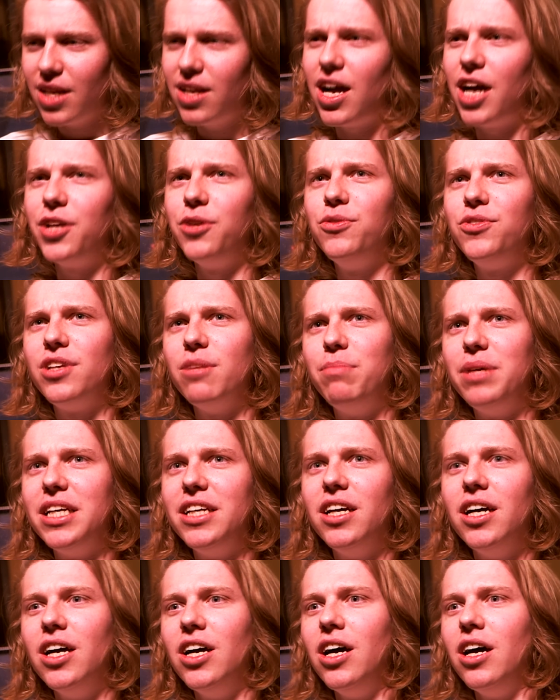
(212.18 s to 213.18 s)
I used to
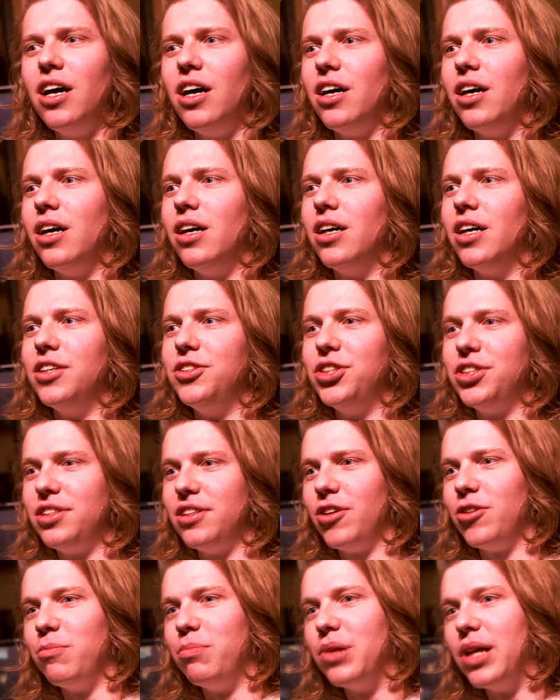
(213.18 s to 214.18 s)
be just
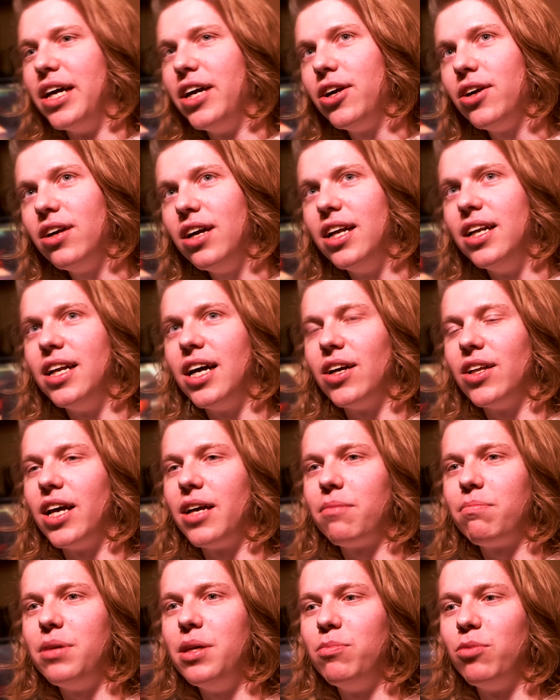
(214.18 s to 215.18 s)
another player, and now
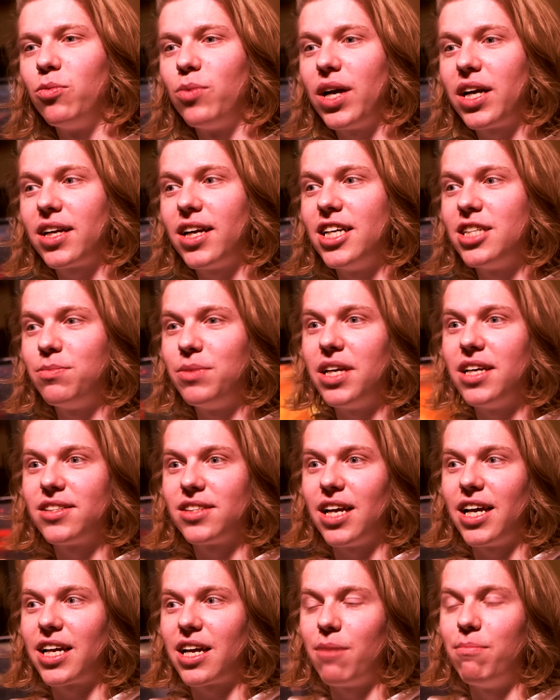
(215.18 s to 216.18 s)
like people recognize me as
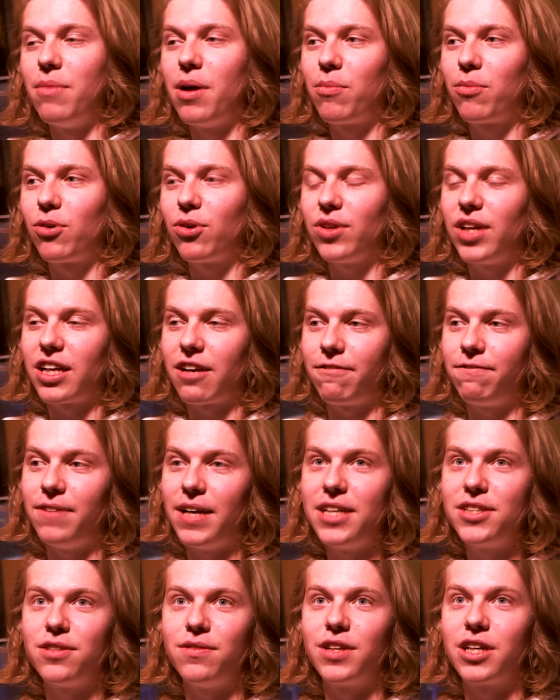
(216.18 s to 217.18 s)
like a member, like a
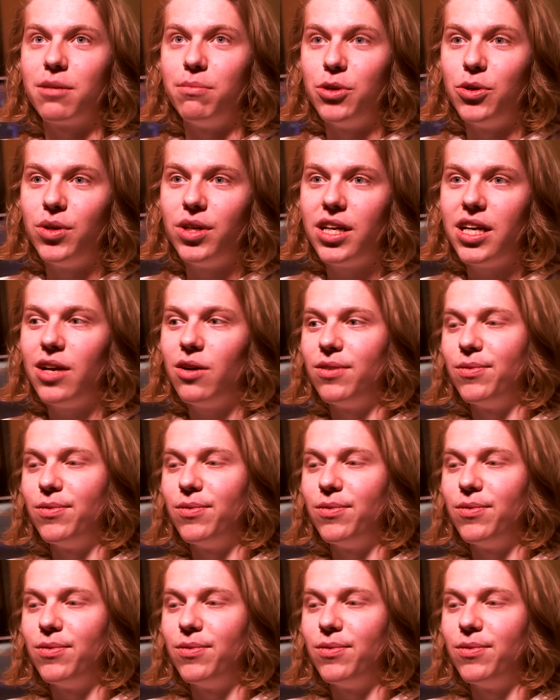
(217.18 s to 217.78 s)
face of the community.